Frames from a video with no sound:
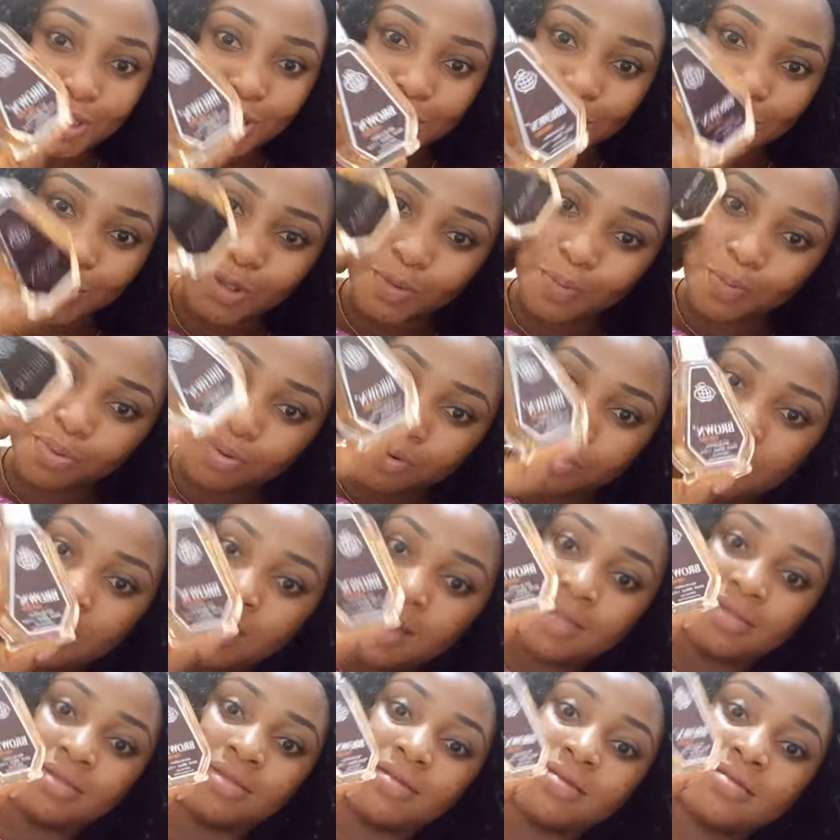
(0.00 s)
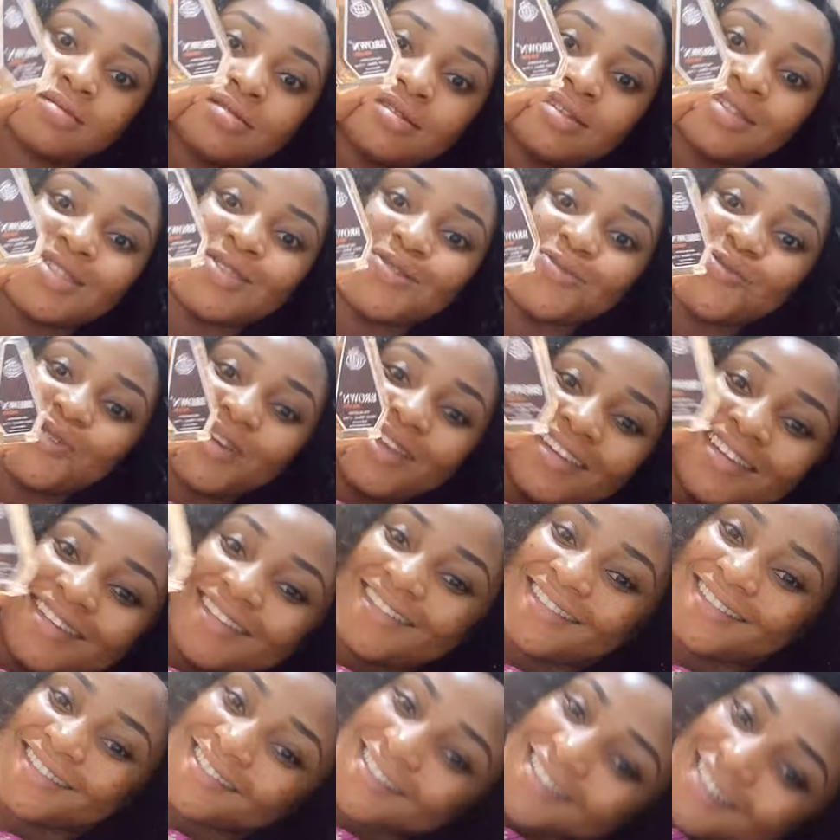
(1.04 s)
eat you up and this is the
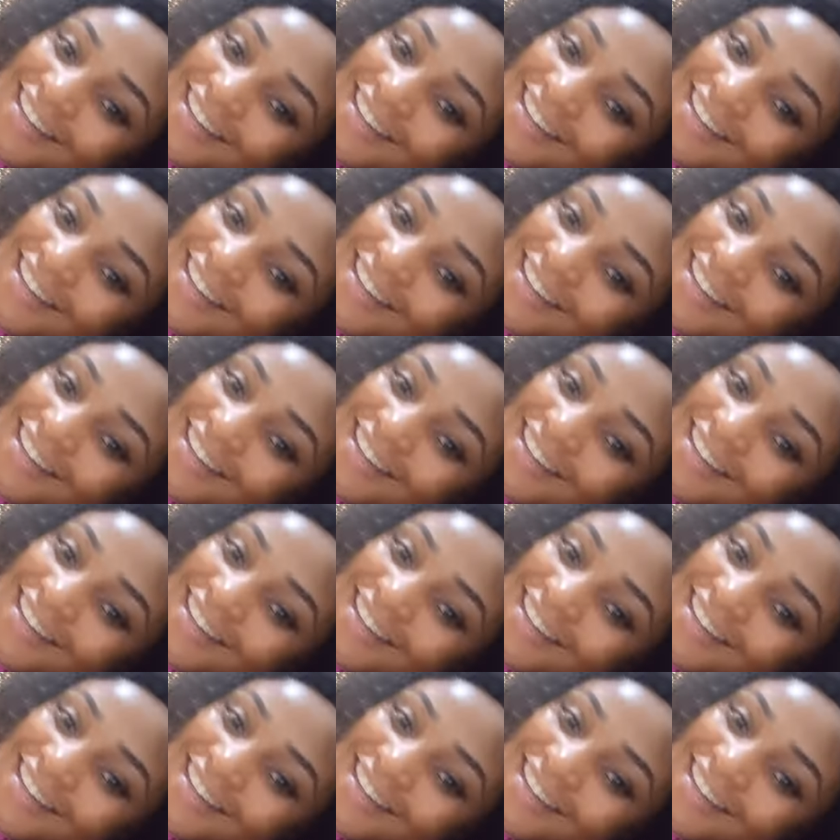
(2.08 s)
way